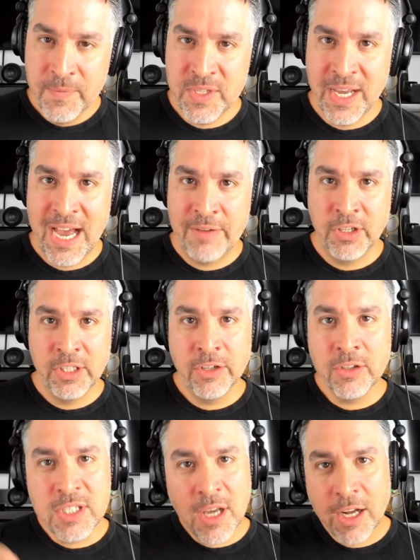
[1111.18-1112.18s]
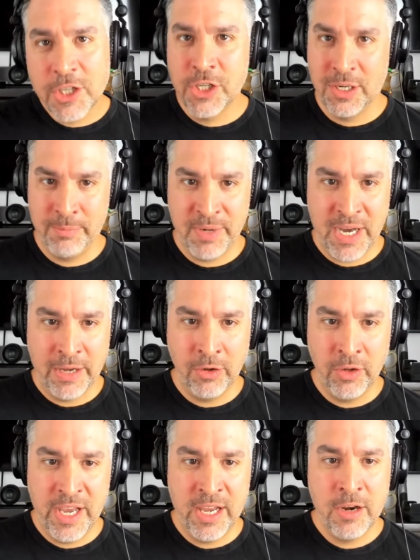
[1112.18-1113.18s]
to have a little touch-up
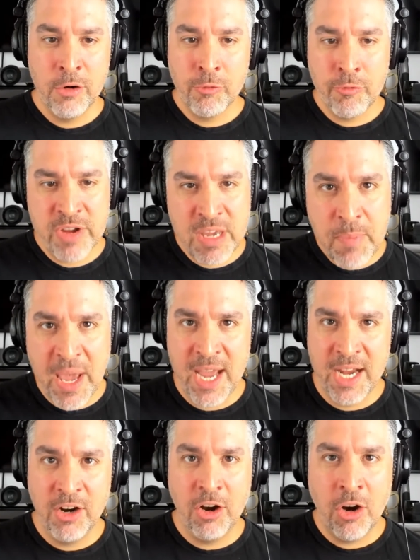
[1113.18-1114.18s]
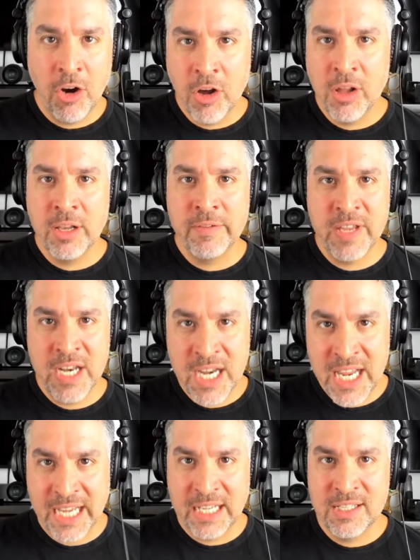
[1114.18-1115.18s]
bottle and repaint all of the
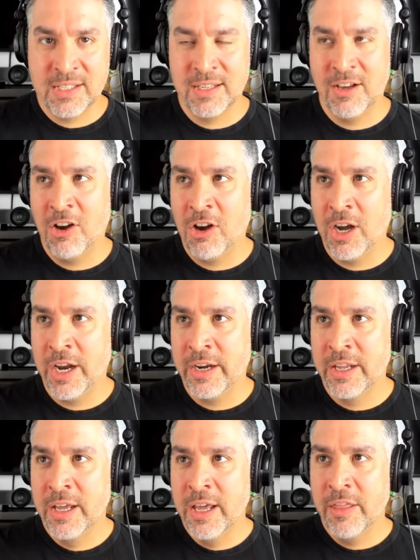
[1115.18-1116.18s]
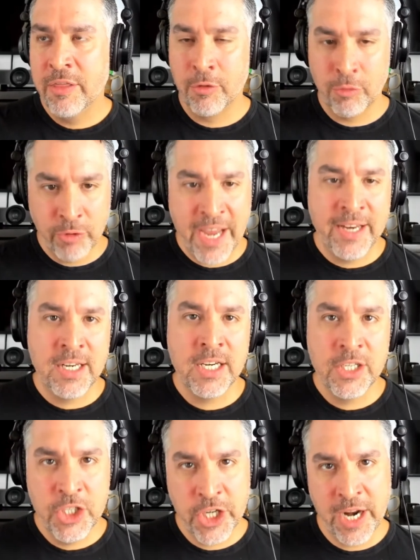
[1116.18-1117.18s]
nicks on the red
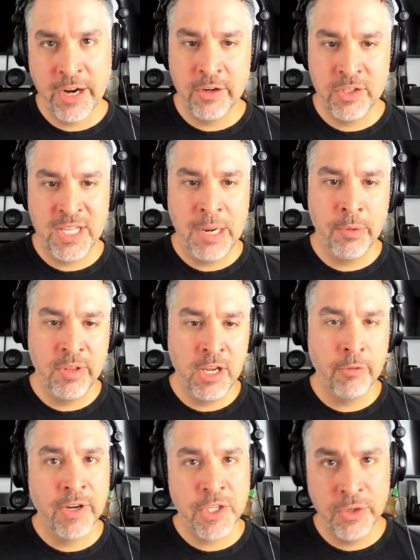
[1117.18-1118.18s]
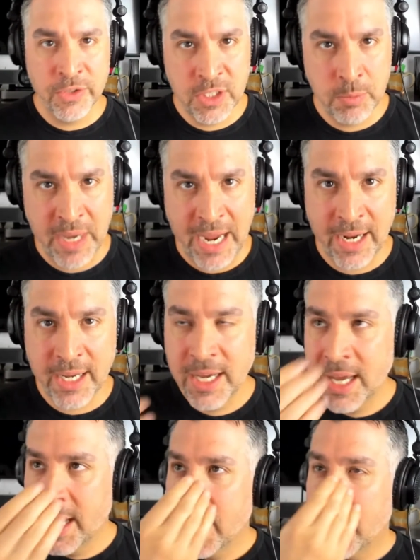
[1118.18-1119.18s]
chairs that were the original spec.
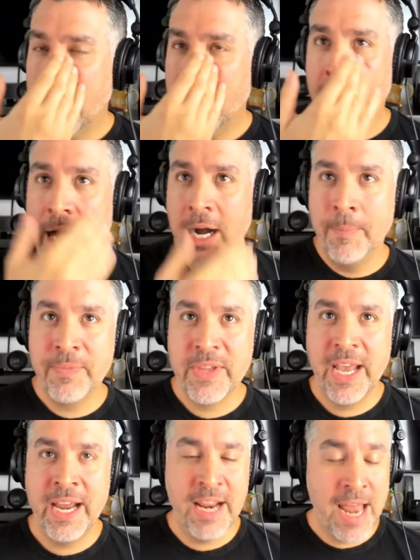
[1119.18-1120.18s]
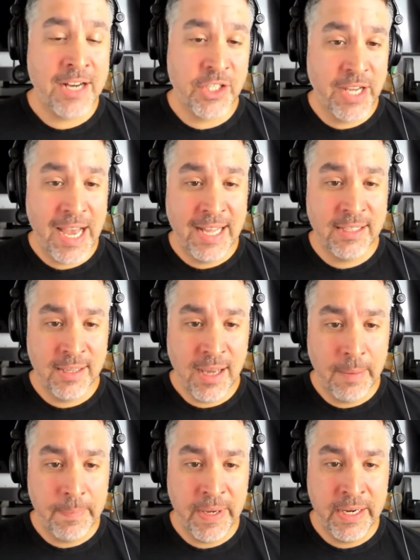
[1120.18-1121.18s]
And it actually adds
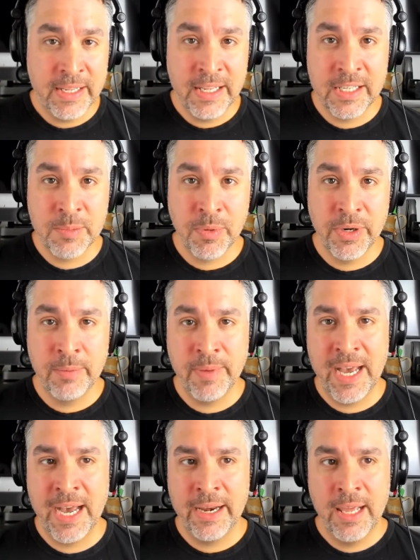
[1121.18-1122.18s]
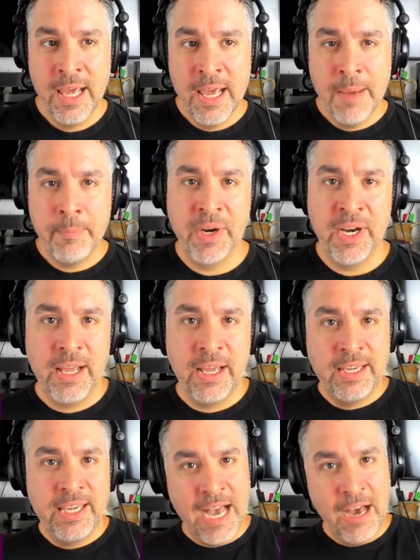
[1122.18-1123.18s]
up, and it's pretty bad.
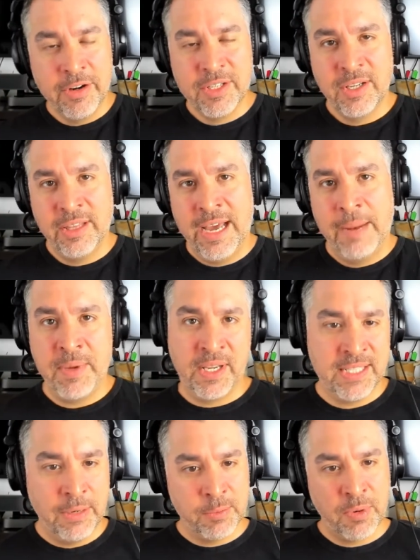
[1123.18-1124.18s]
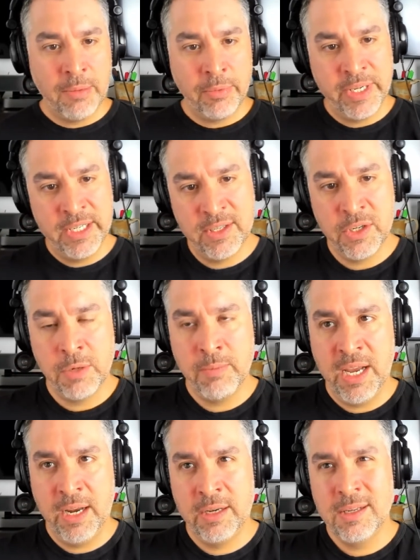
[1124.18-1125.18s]
But counter to that, because that was probably a decision
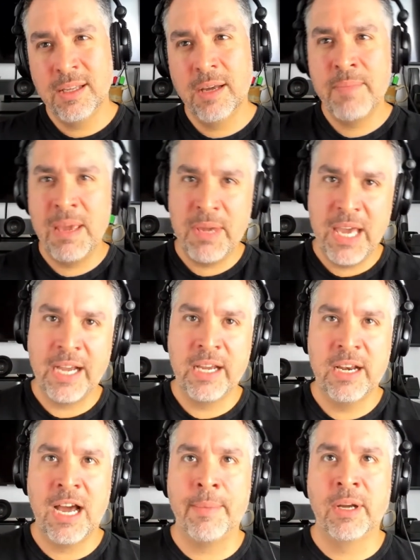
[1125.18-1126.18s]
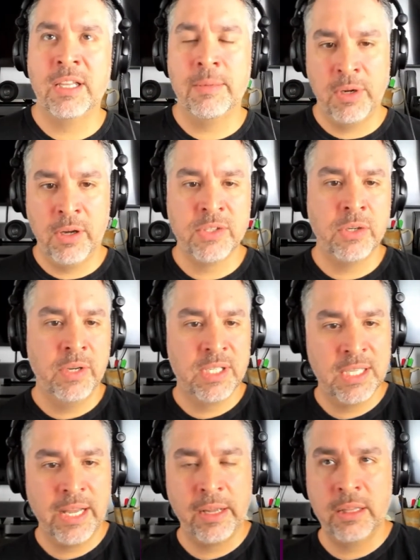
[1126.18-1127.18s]
made maybe economically, but also
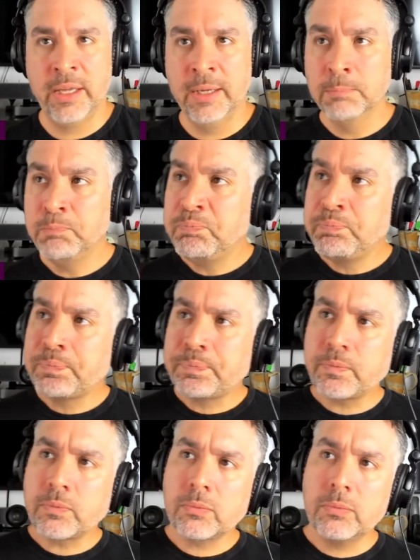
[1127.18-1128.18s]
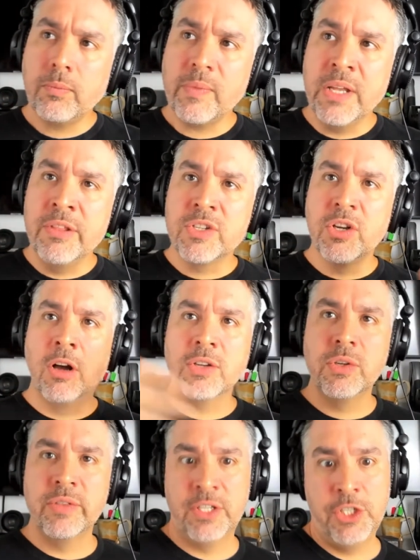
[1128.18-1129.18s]
aesthetically, there's
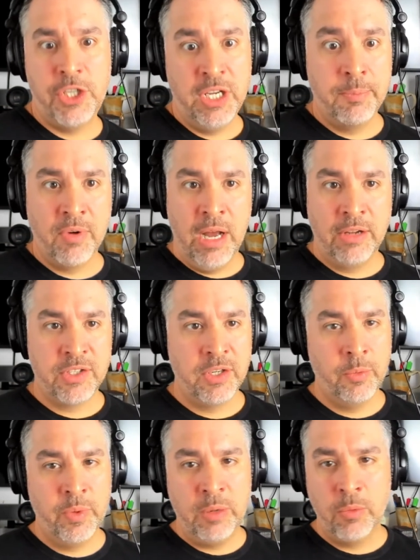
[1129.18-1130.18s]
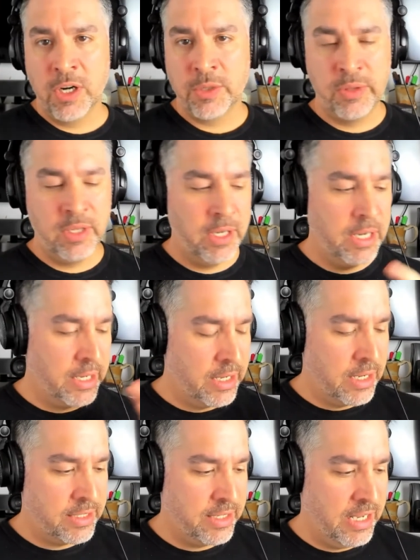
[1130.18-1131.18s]
also the cheap route. So we worked with
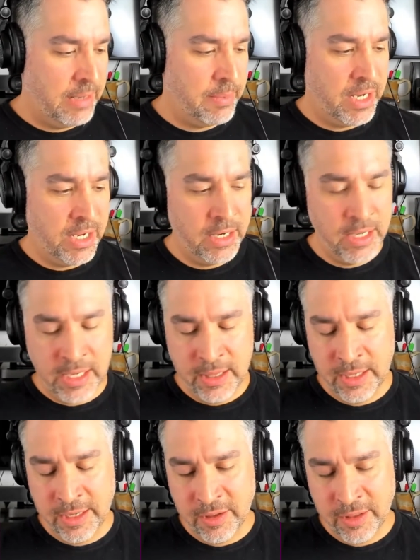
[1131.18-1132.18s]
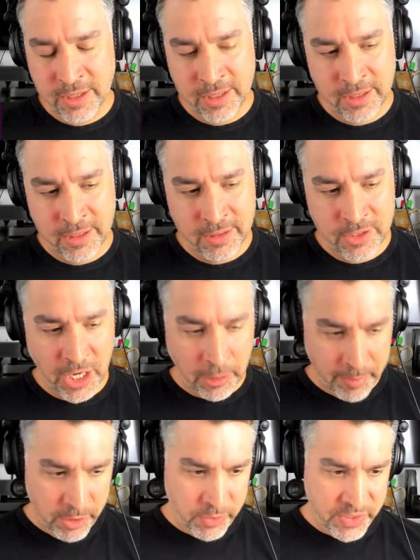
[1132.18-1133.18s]
a team, and the
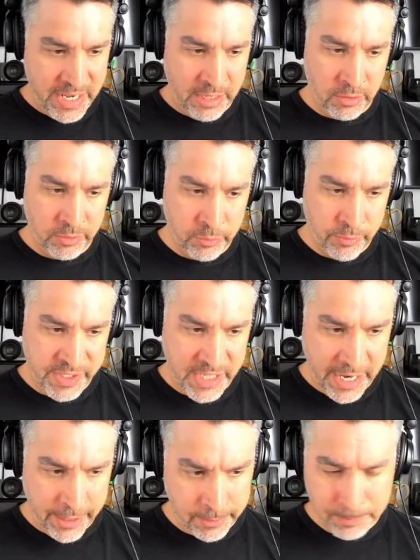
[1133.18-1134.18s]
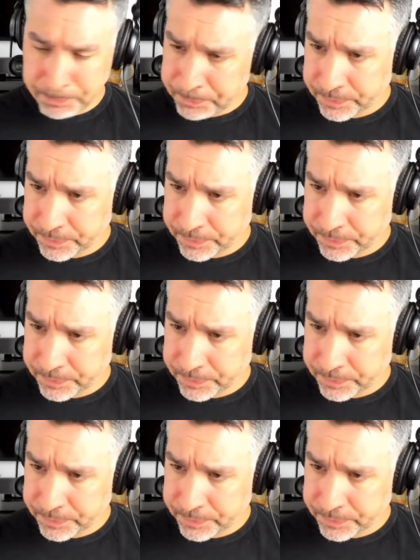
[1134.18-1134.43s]
gentleman who's now retired,